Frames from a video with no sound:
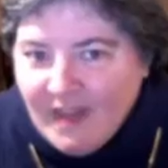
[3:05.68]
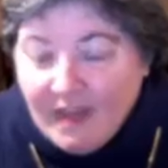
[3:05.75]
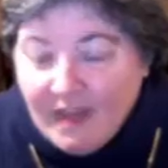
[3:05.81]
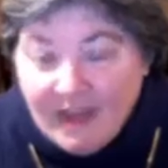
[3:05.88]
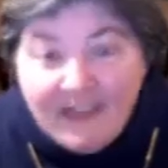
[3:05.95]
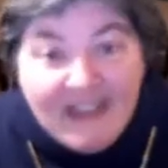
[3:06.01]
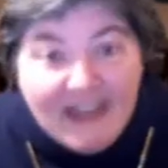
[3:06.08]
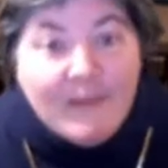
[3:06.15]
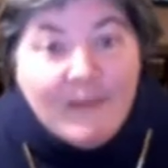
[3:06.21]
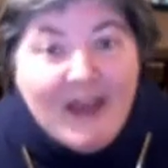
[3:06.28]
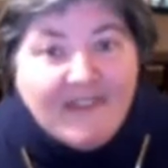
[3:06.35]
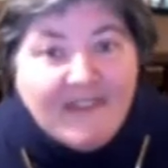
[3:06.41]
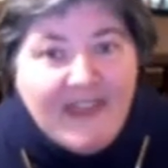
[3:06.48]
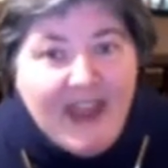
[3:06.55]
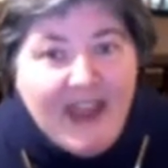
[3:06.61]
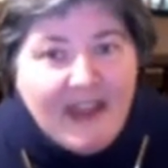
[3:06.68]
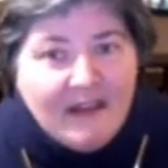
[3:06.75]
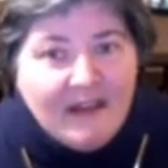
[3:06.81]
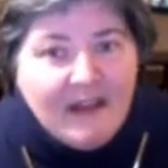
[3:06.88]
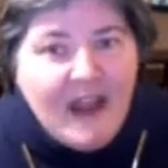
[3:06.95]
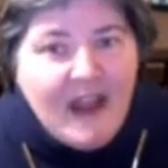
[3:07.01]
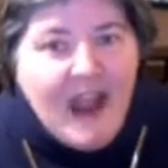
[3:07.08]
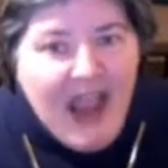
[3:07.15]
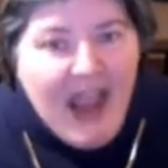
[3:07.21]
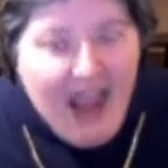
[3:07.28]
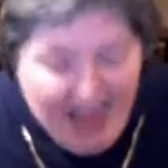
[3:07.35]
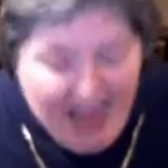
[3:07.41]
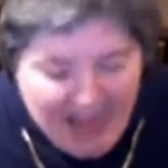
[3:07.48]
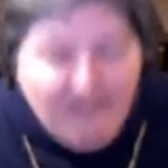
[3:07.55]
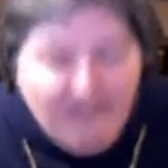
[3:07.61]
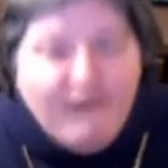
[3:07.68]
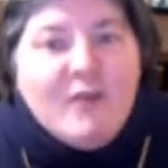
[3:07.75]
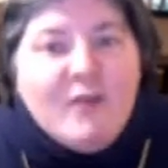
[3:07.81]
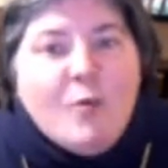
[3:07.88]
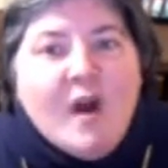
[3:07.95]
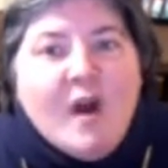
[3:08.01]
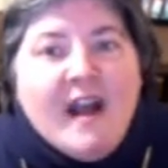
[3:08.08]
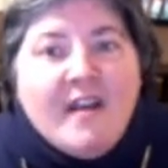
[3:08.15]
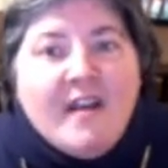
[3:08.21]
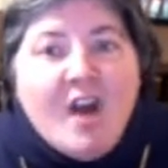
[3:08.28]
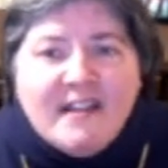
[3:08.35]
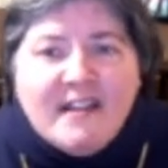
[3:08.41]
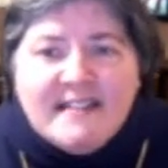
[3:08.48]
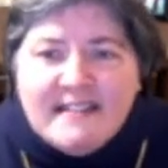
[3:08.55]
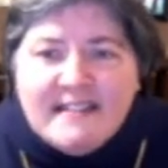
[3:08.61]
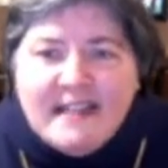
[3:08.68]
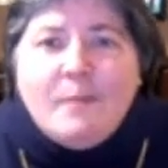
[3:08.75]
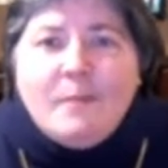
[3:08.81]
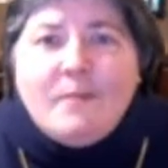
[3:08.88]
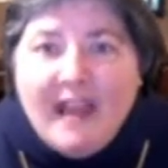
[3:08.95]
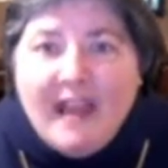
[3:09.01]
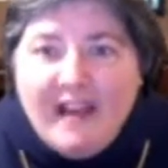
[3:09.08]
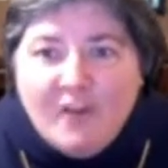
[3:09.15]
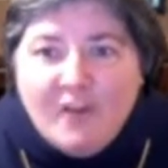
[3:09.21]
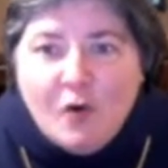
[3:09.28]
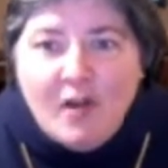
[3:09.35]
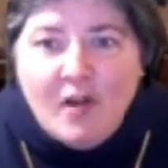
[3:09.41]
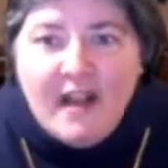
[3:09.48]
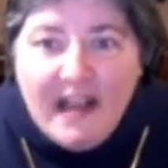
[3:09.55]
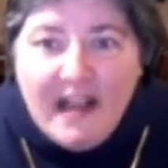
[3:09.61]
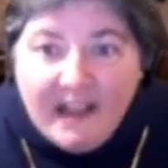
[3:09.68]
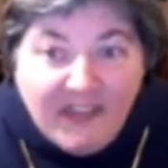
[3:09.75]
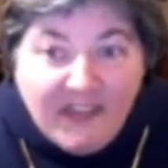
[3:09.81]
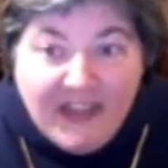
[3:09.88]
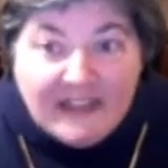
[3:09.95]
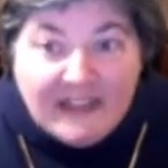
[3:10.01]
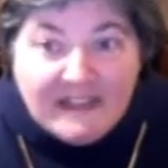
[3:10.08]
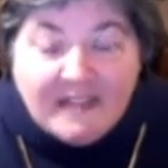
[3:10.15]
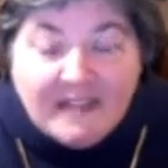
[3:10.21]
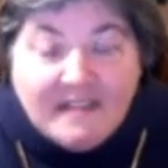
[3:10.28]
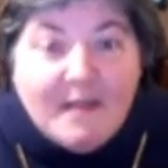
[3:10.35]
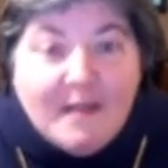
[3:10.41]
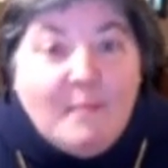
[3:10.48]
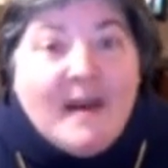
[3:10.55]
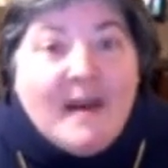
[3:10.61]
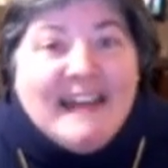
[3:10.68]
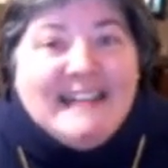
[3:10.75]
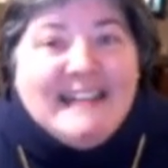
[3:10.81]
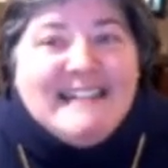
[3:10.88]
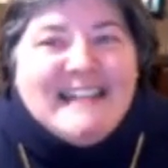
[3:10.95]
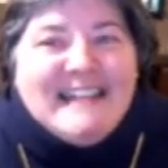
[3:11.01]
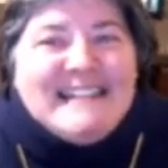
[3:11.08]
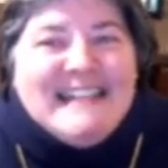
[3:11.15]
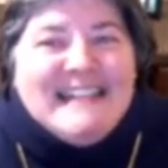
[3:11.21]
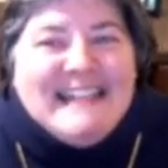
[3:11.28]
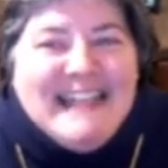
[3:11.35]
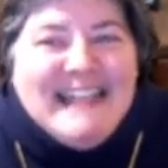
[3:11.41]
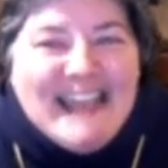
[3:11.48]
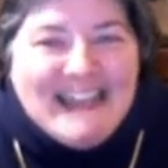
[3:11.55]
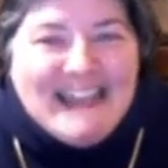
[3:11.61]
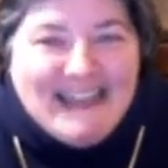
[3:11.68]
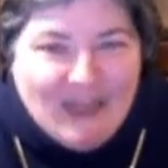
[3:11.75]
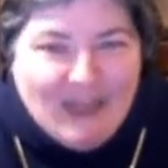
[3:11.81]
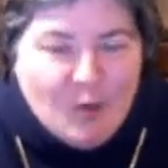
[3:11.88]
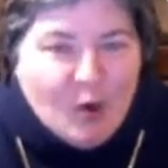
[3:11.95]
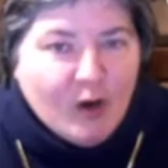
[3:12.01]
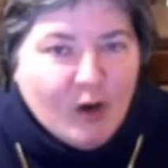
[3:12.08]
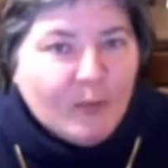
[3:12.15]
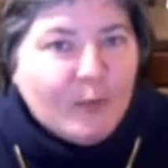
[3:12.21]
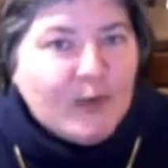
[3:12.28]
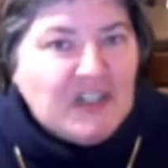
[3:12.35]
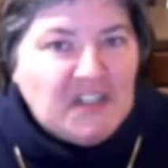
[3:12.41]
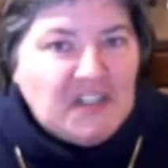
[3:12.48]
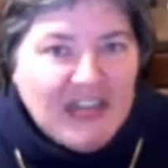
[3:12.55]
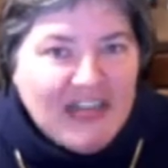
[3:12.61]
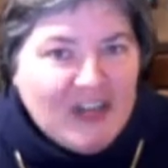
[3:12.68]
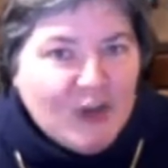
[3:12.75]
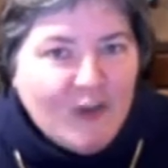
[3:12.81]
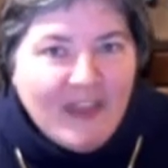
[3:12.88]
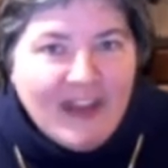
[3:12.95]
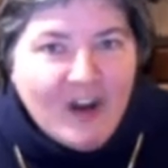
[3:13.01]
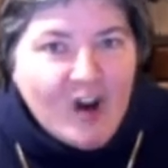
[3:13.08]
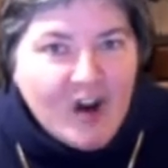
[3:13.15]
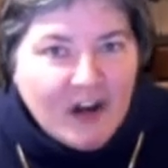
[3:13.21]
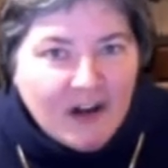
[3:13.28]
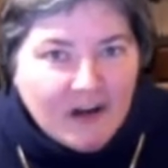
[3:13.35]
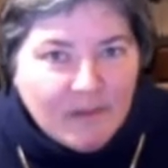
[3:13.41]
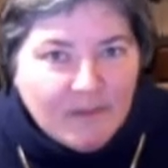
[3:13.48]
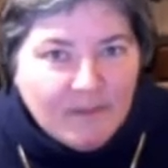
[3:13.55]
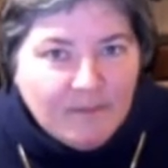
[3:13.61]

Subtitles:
Now think about that. Everyone on some level thinks somebody doesn't get them or appreciate who they are.